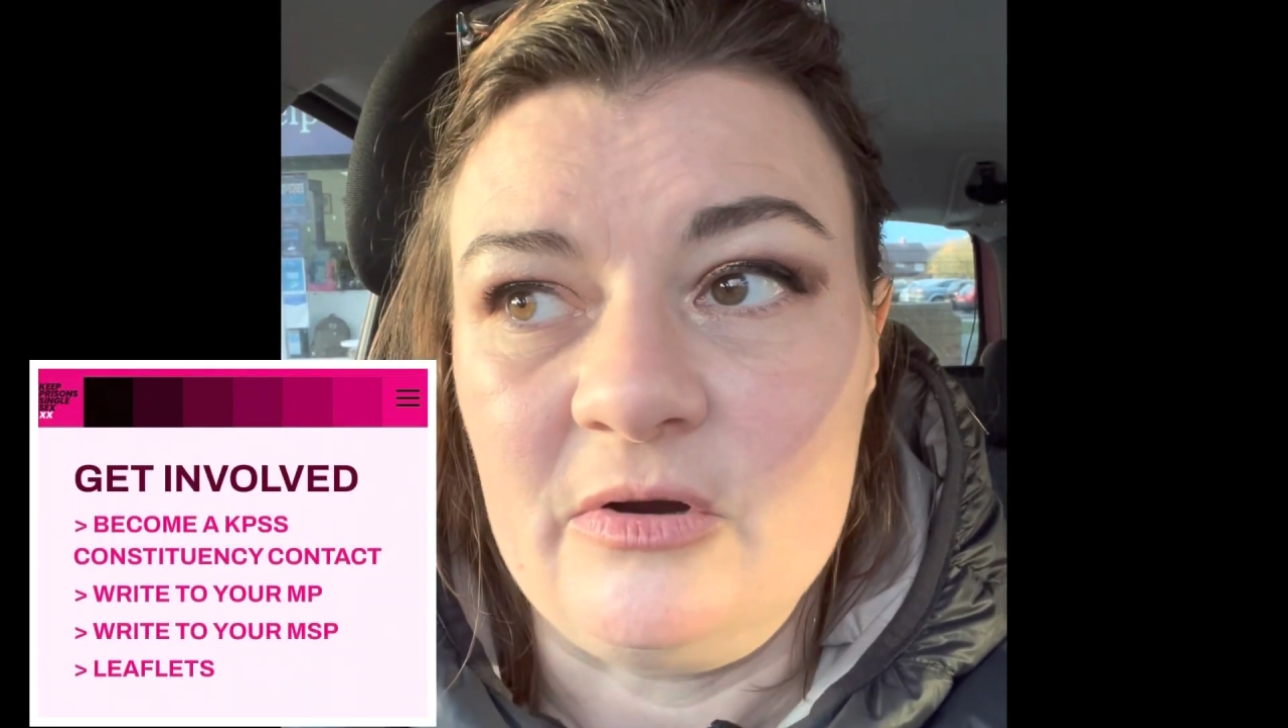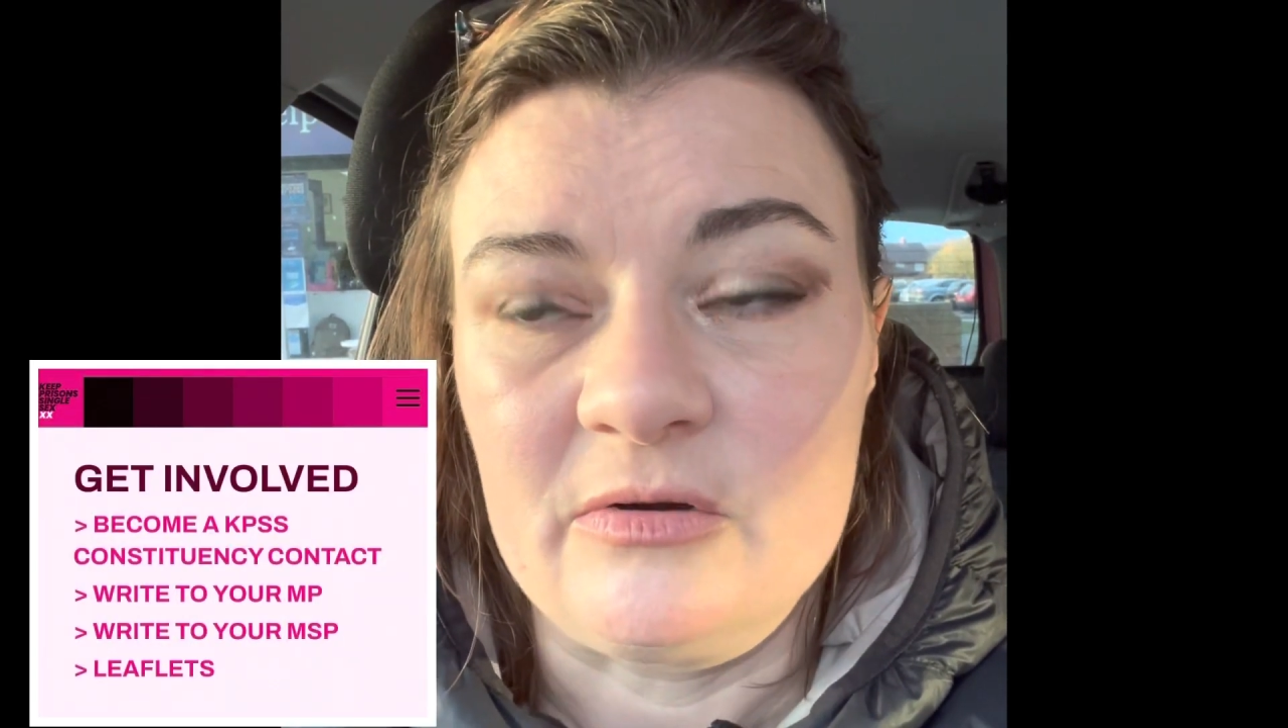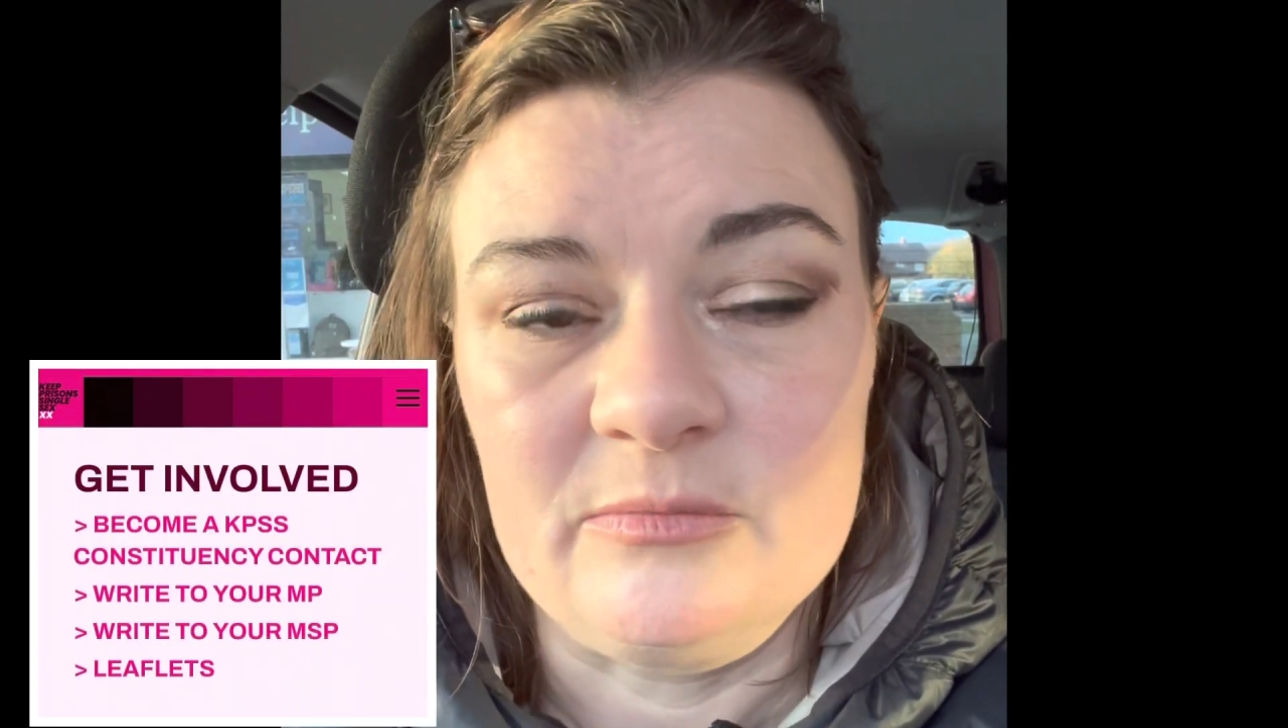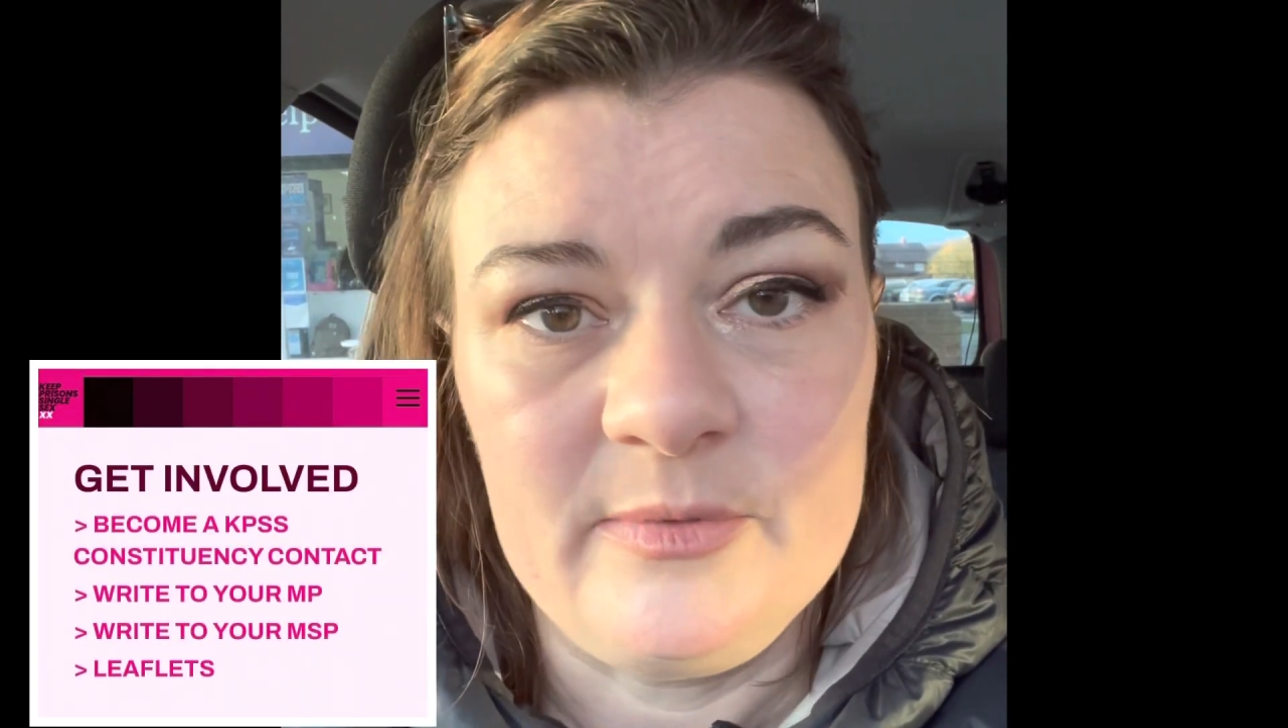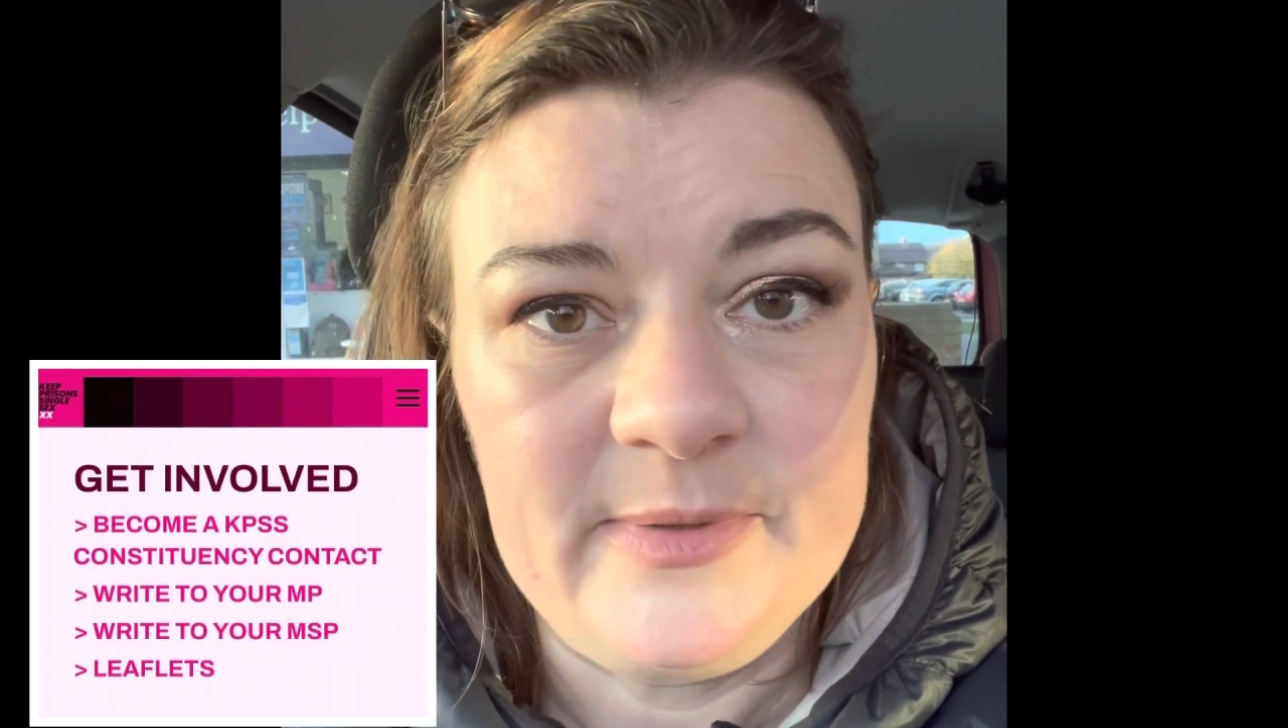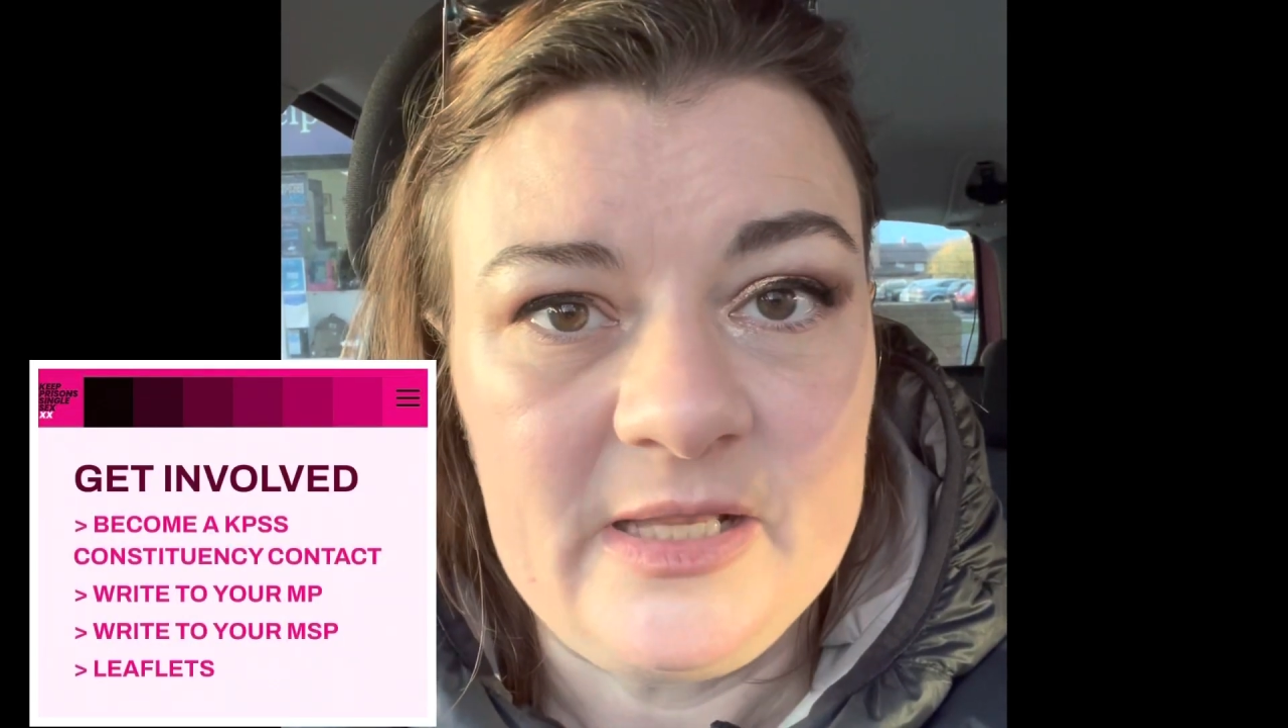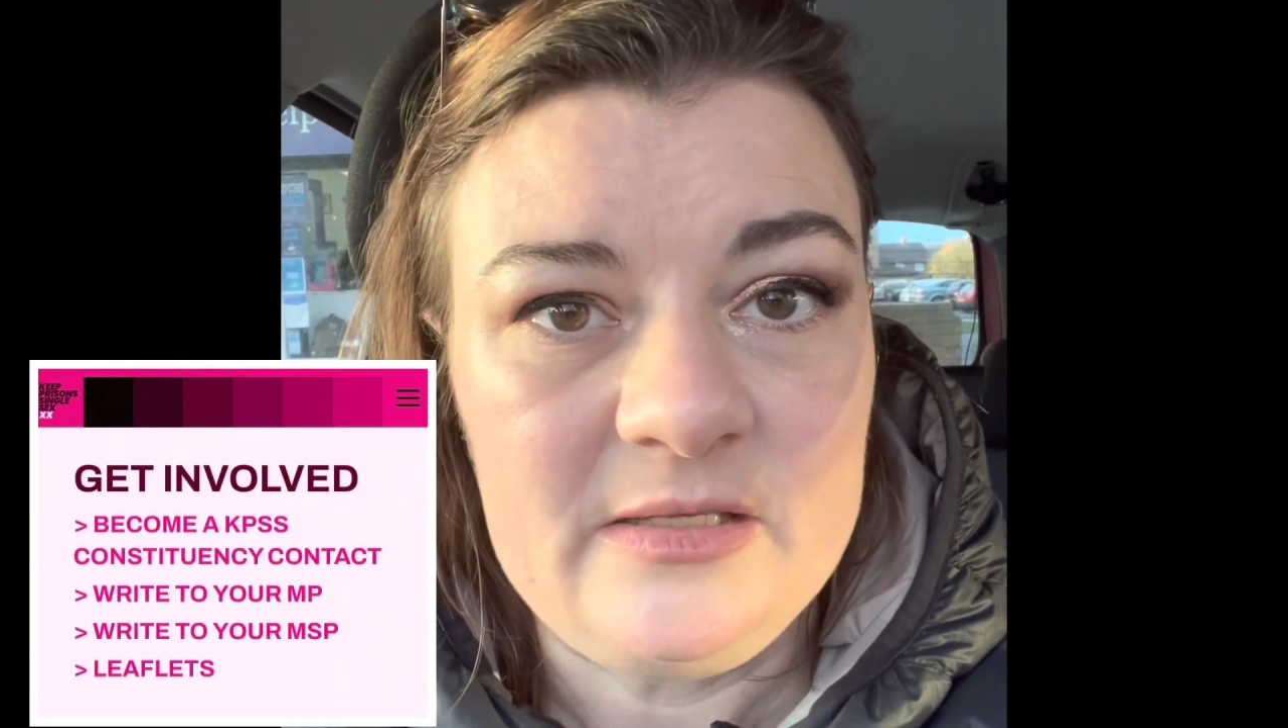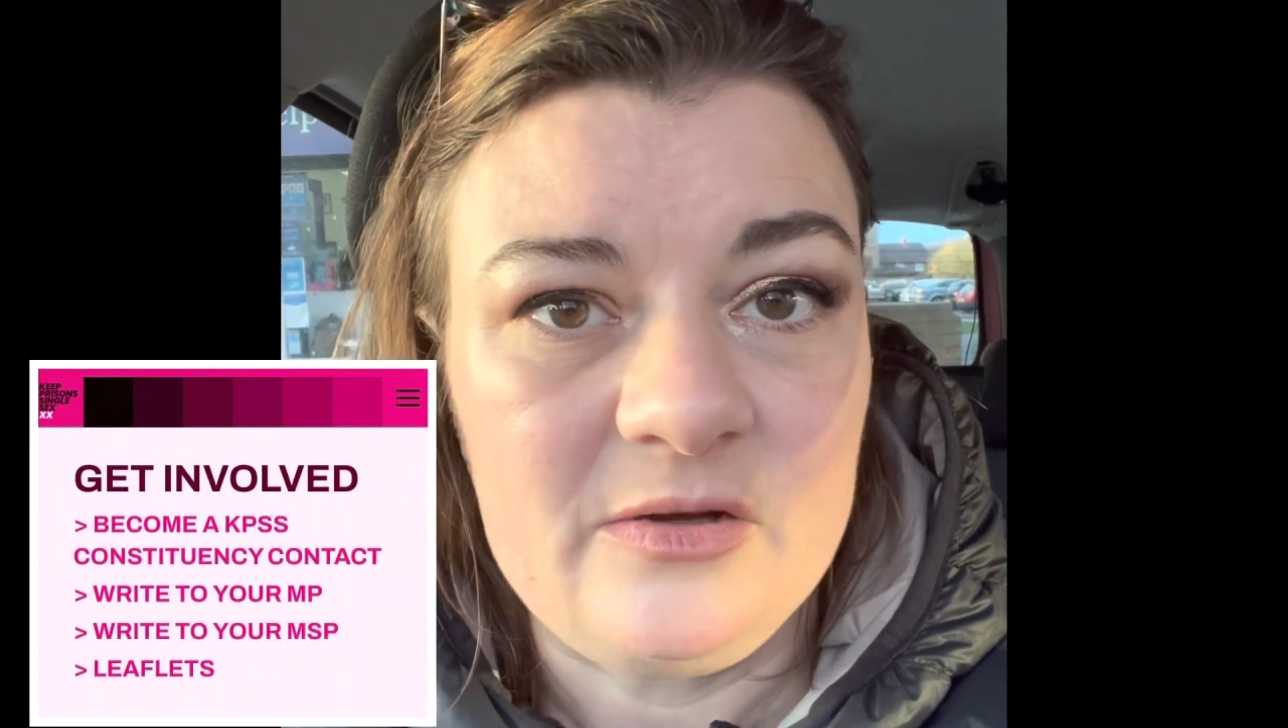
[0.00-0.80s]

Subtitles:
are a woman,